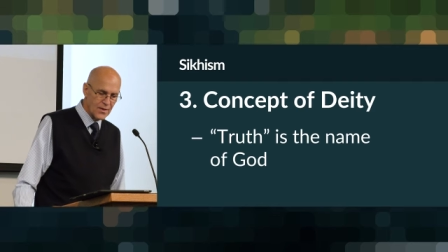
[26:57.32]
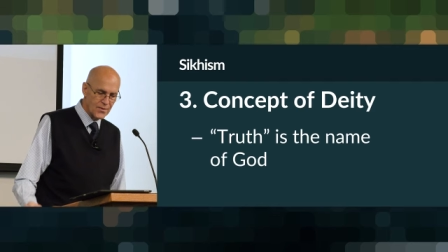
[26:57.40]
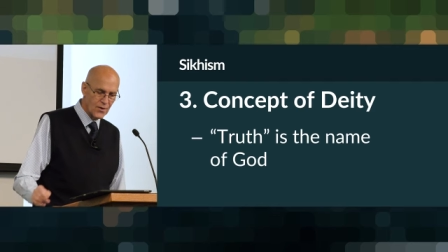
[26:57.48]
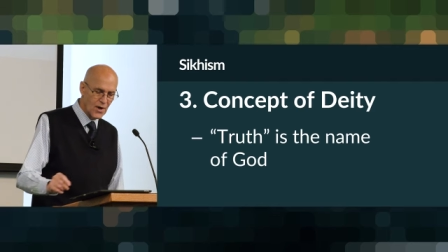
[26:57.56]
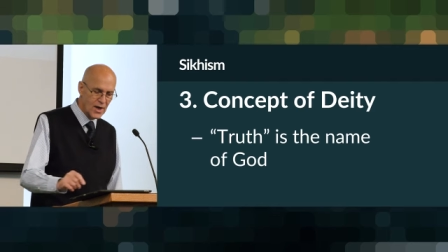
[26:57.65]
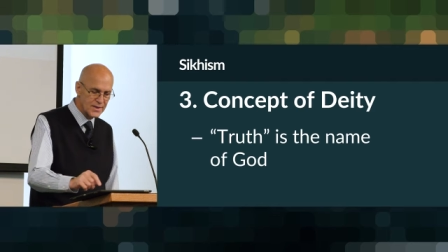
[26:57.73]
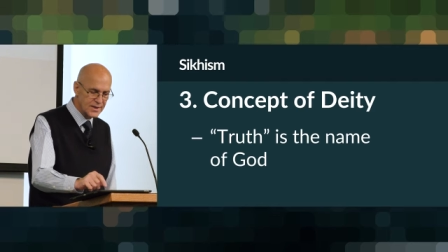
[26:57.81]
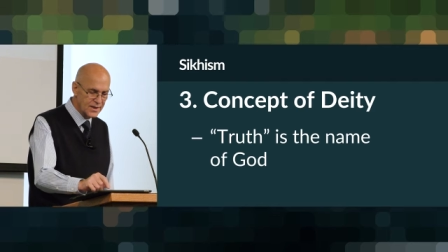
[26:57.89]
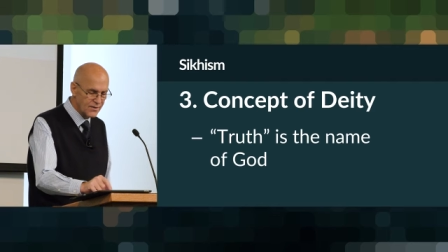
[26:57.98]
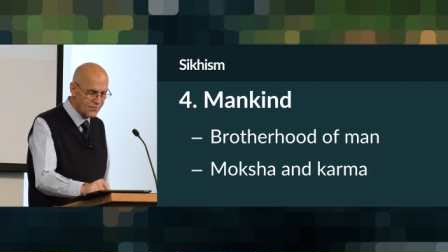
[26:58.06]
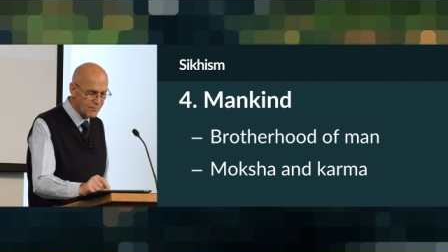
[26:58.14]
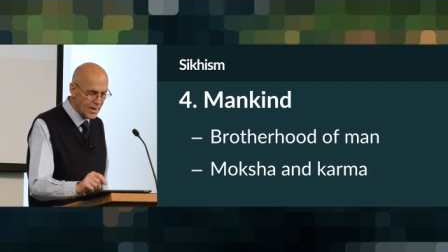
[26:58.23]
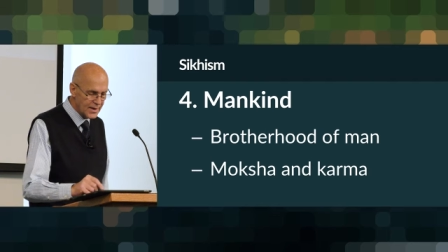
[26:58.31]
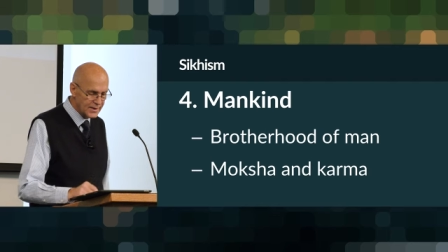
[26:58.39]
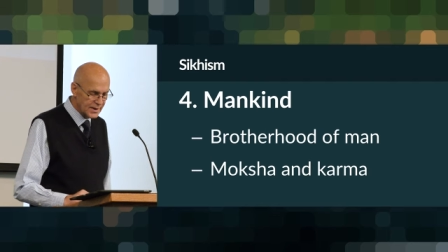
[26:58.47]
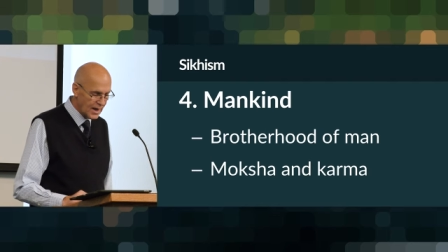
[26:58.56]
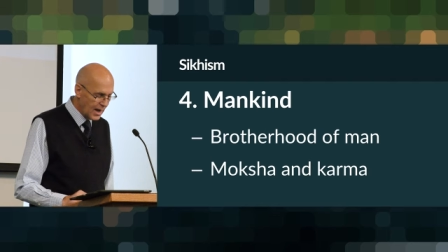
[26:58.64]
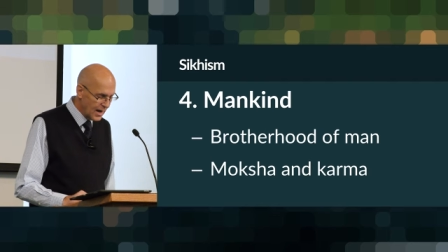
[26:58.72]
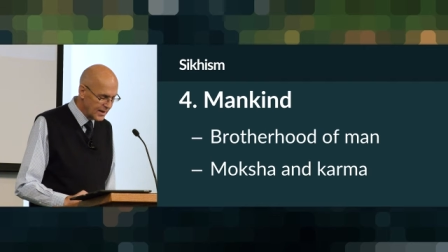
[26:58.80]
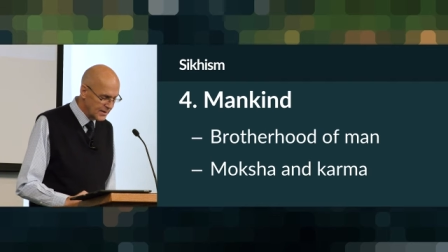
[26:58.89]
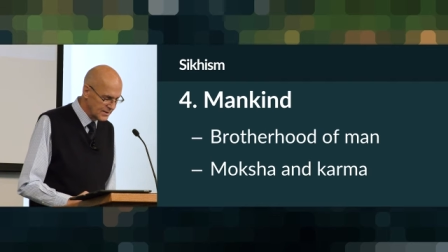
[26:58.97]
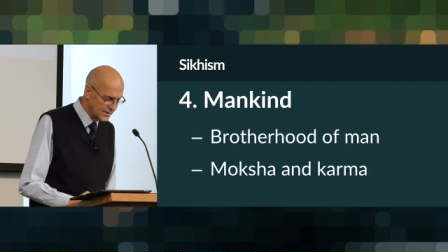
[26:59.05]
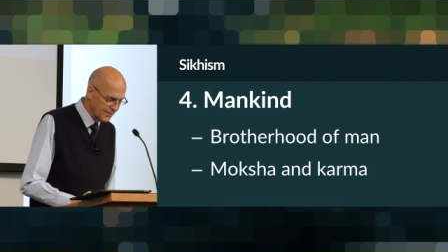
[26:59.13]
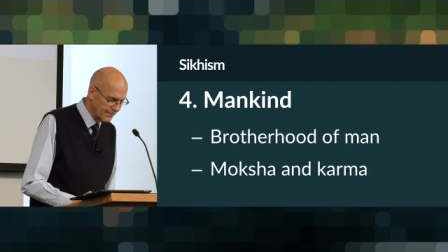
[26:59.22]
Their idea of
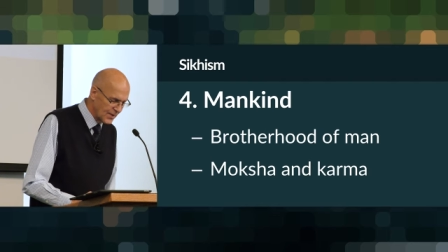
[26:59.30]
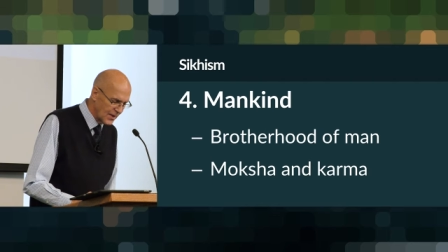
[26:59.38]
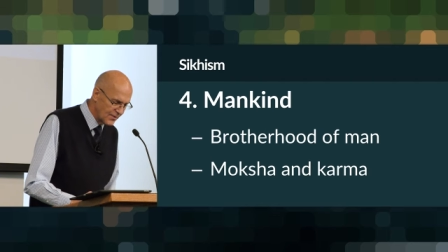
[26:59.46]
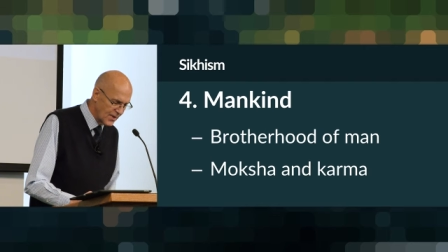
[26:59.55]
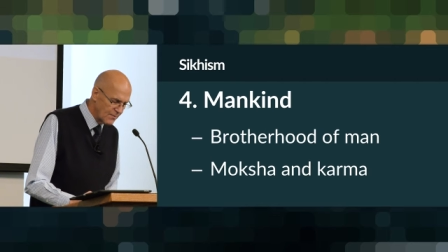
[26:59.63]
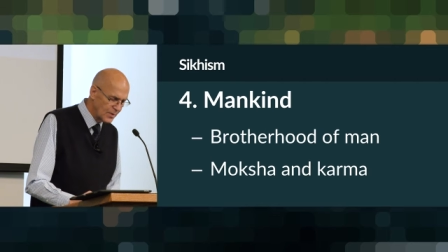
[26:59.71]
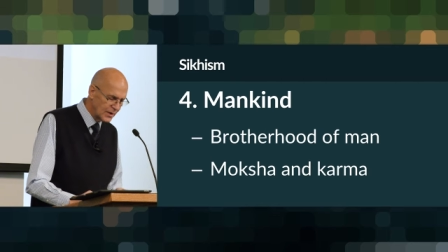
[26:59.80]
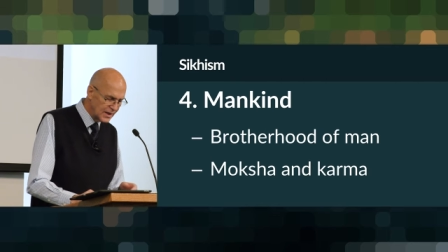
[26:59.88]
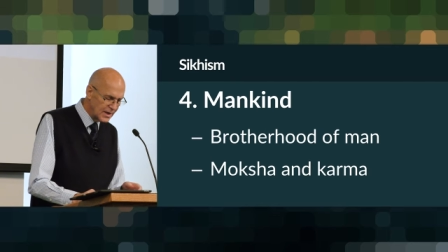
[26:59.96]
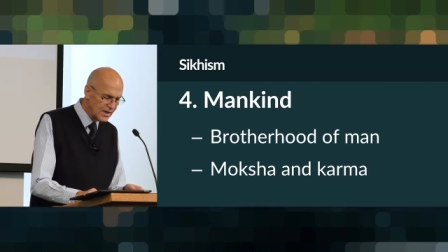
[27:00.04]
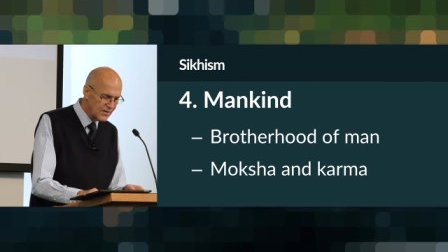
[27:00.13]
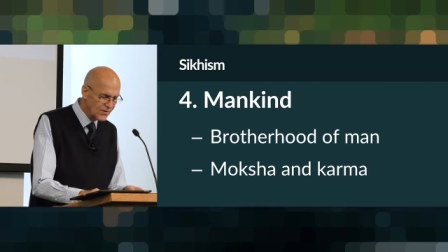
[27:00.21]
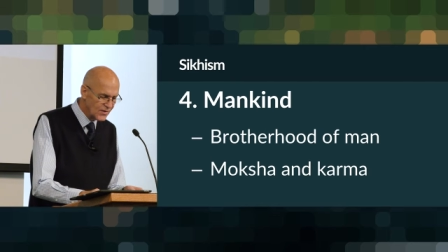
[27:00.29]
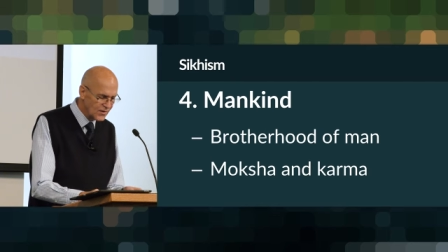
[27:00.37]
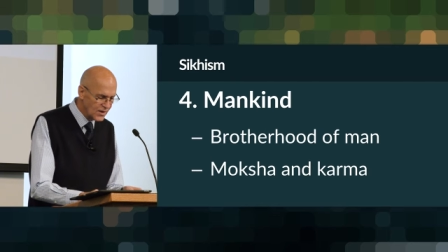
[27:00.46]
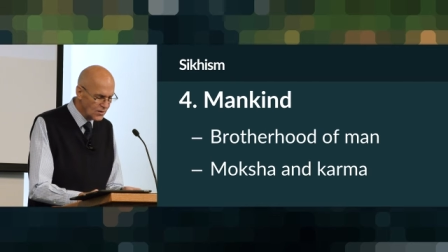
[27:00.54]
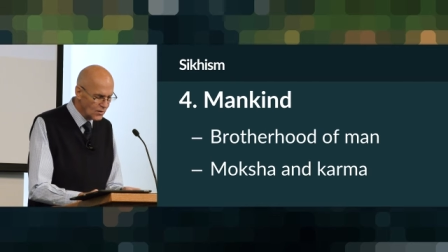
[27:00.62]
mankind, they believe in the,